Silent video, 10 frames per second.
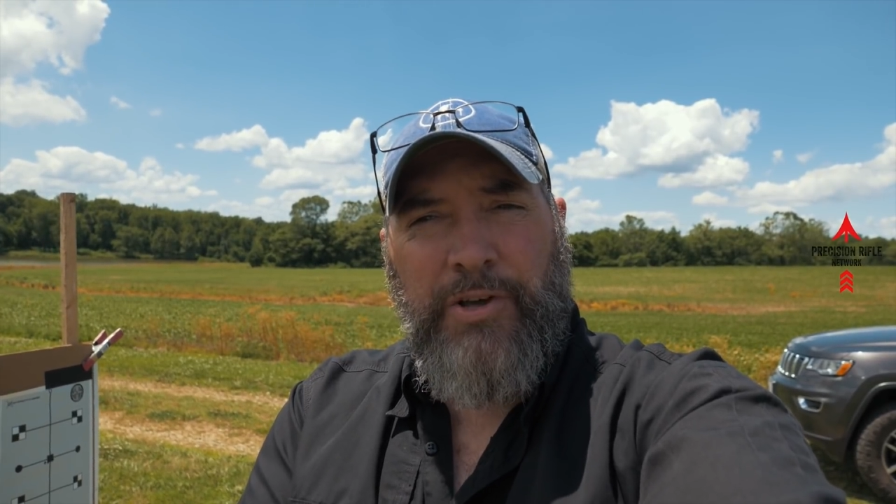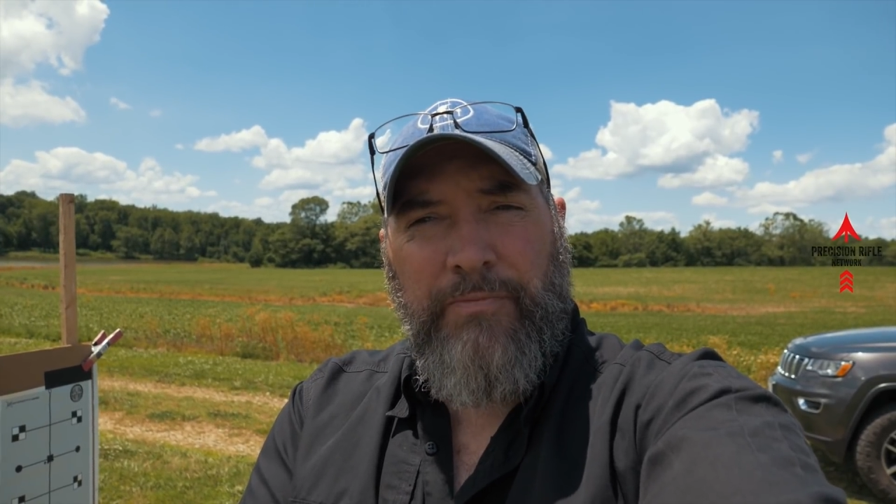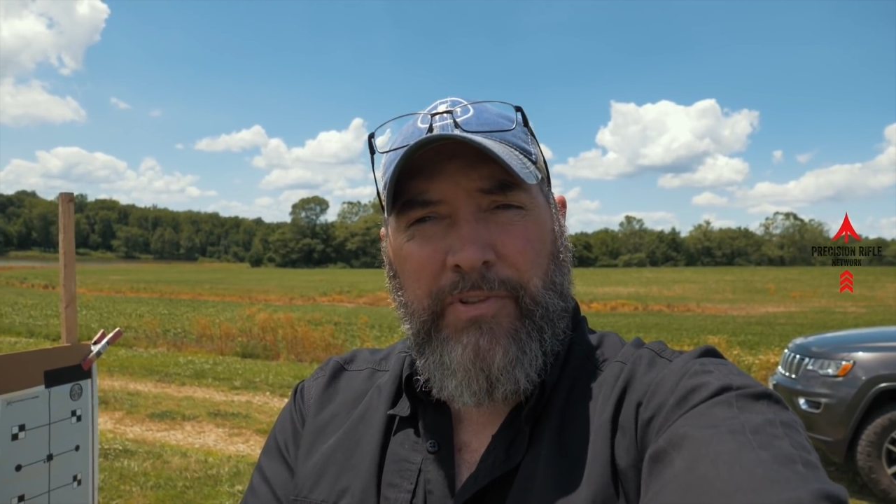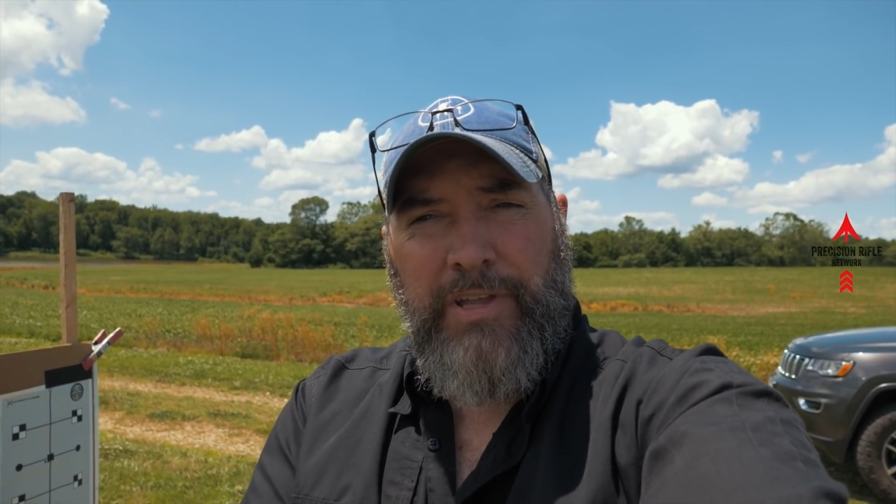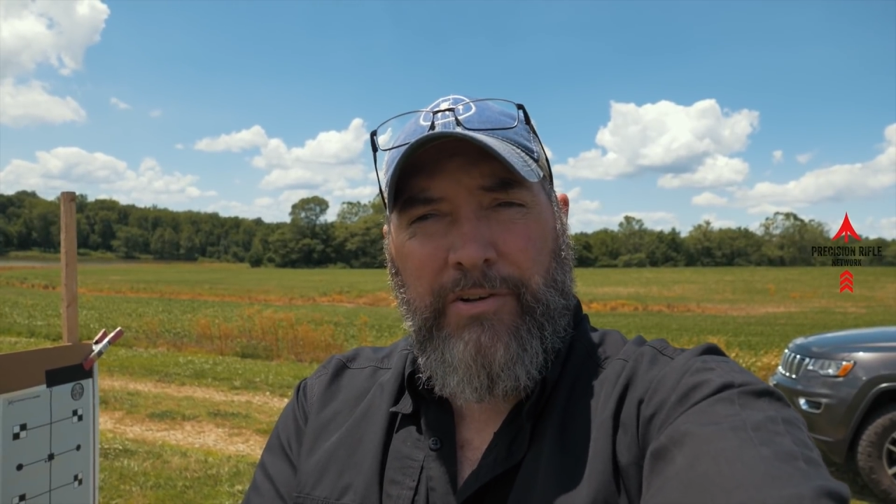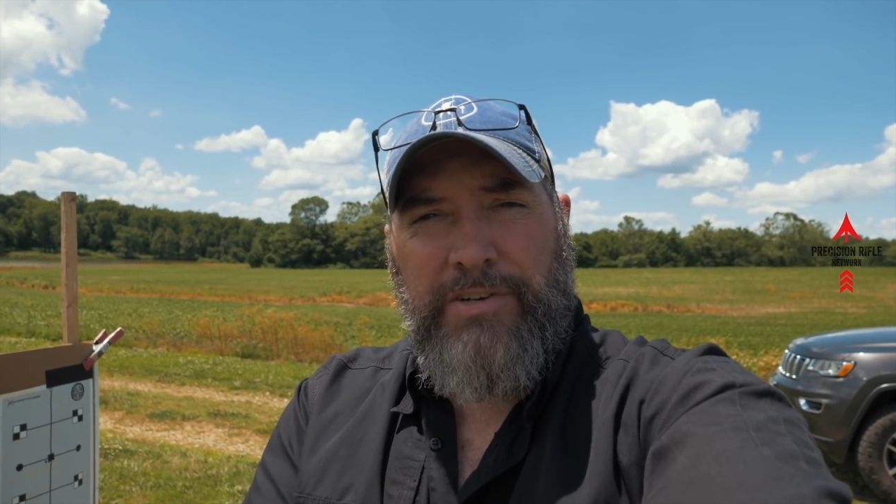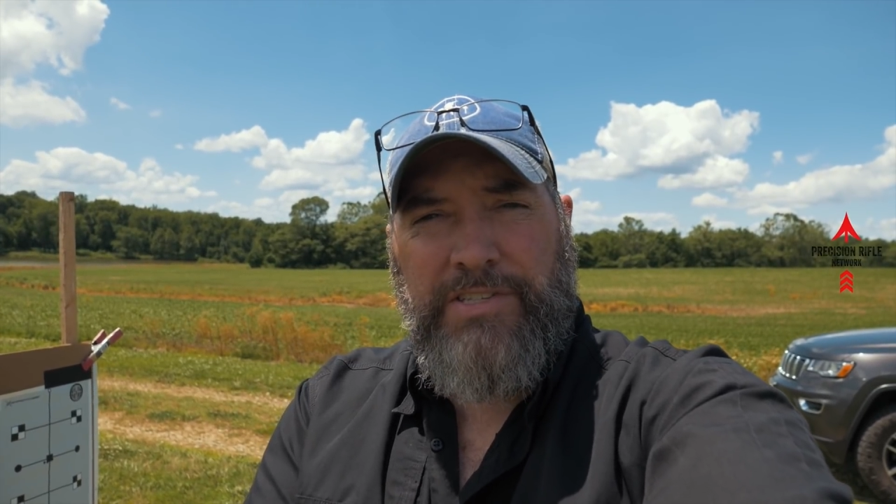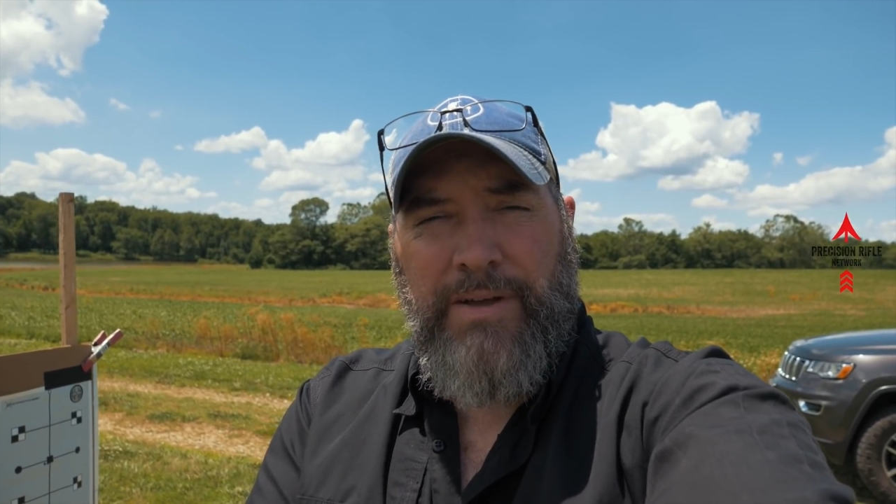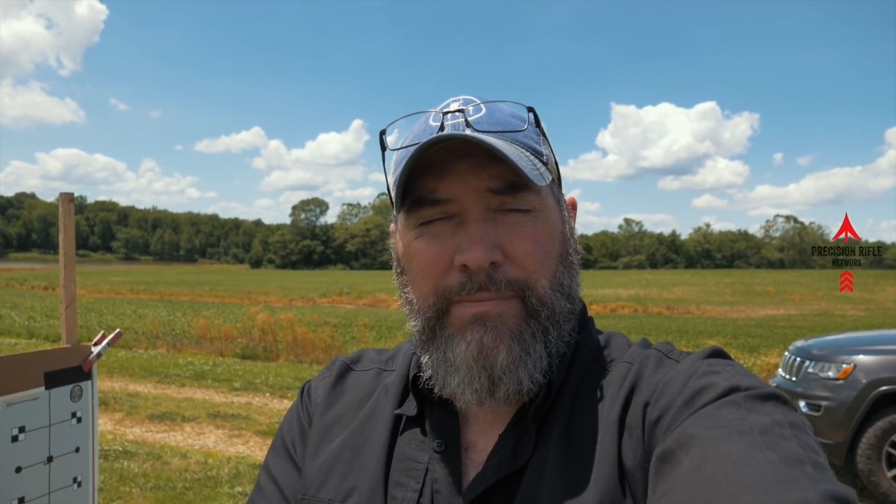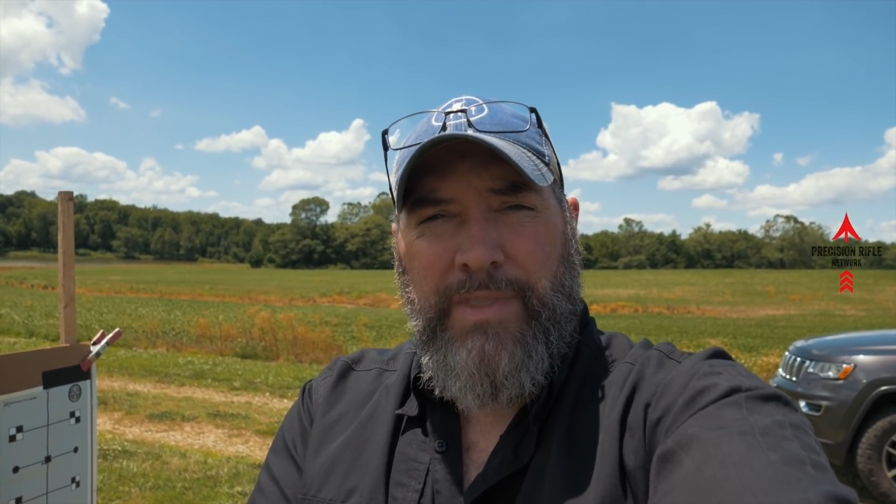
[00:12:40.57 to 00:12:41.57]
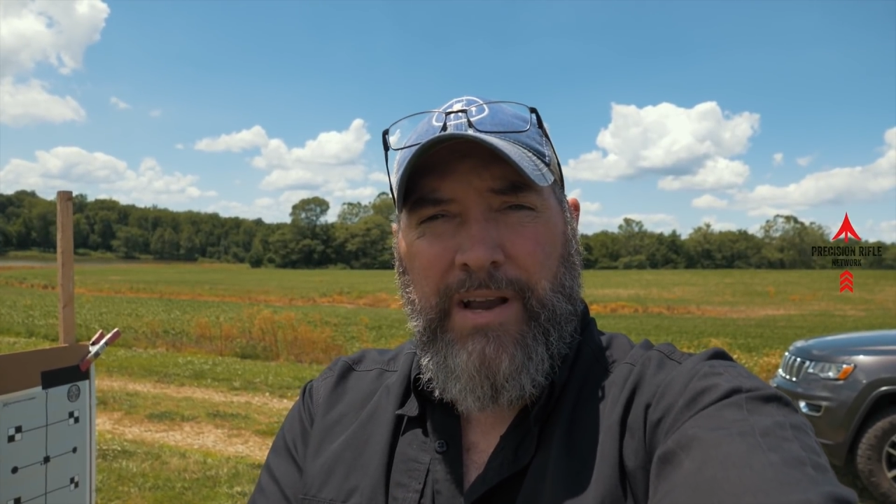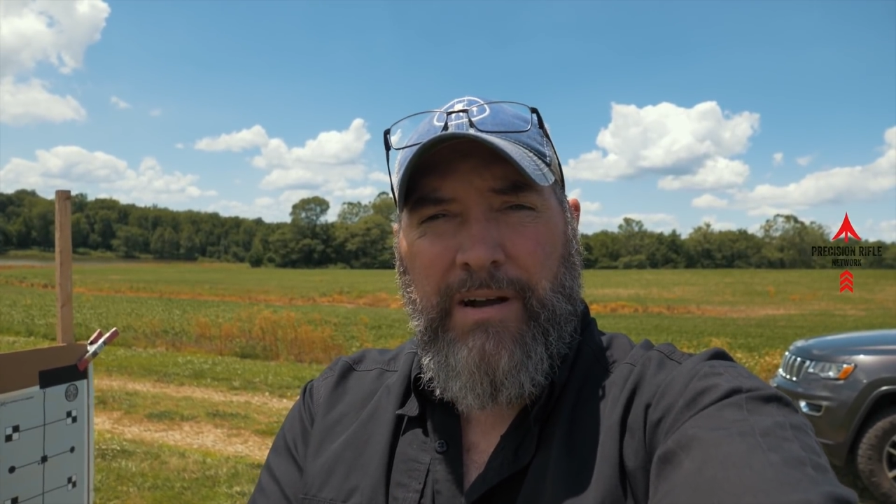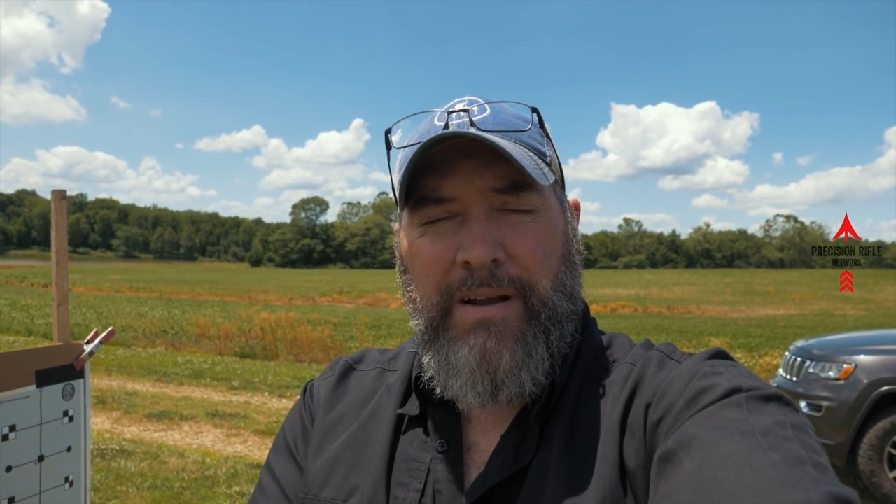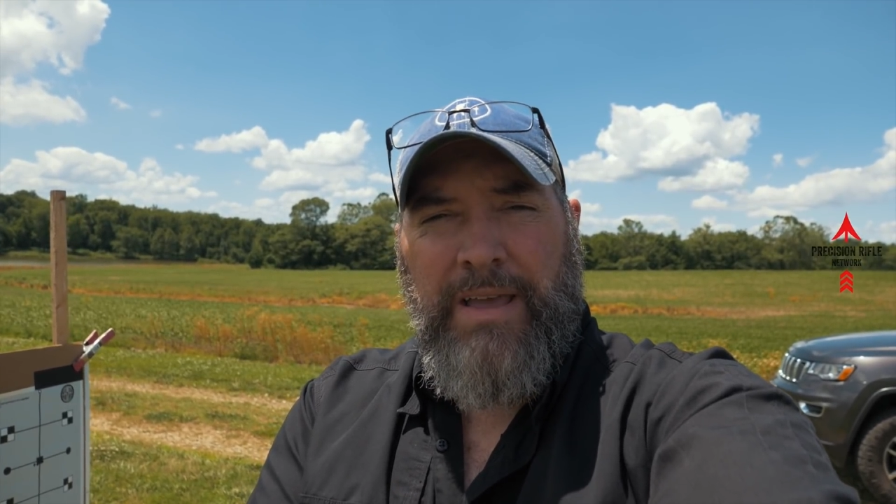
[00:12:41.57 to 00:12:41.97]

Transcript: Hopefully you learned something there.